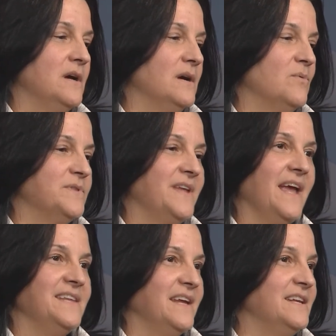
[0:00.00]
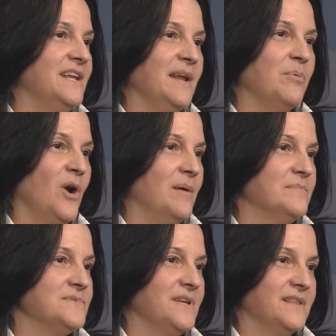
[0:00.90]
with day-to-day
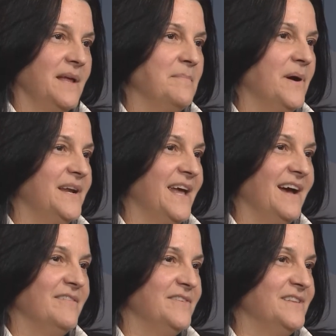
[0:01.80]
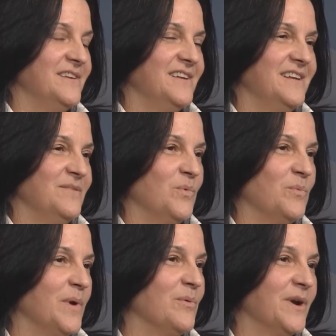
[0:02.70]
problems like they might have
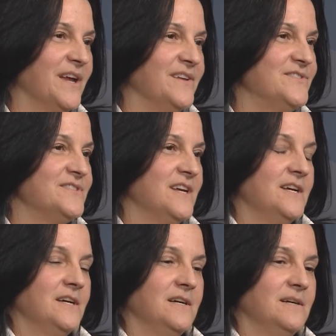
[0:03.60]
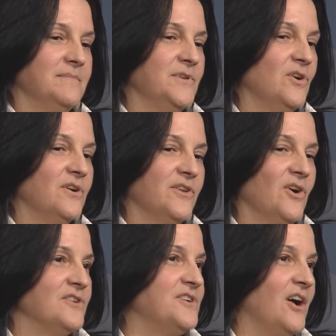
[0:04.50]
when we were kids.
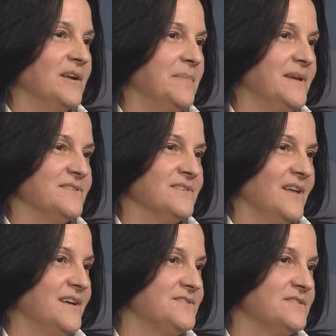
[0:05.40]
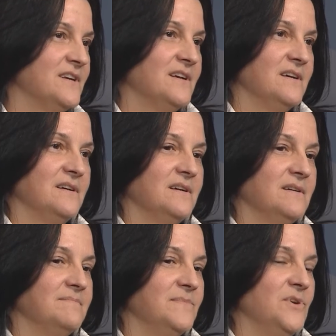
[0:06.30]
Their autonomy is less.
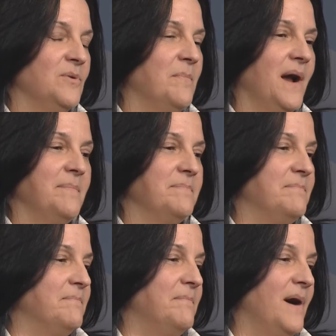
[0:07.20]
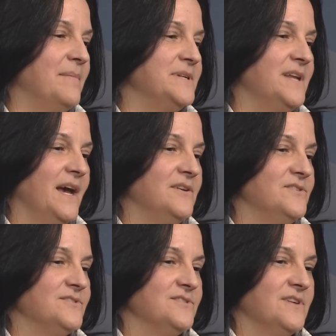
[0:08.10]
My mom and dad
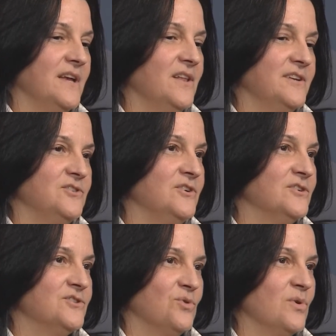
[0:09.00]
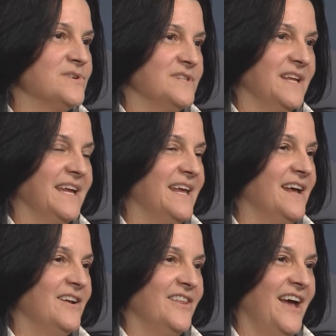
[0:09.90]
used to say, like, do your chores and then get
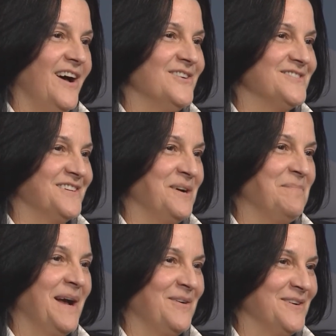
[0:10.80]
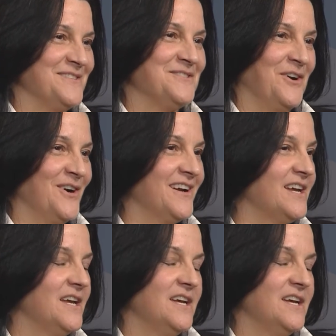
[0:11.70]
out of the house and come back when it's dark.